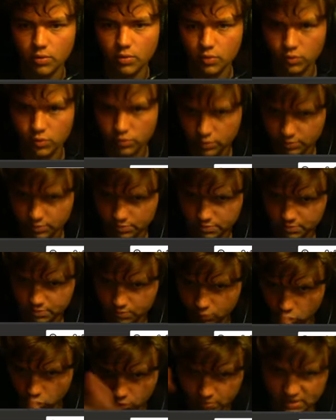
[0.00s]

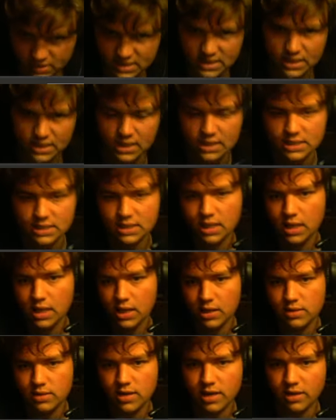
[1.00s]
rook b6,
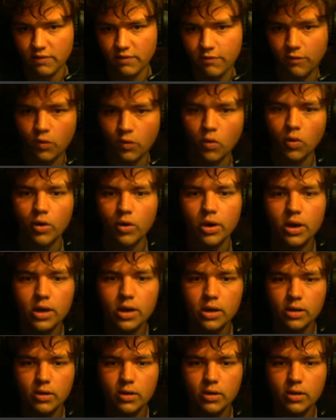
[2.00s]
knight e4.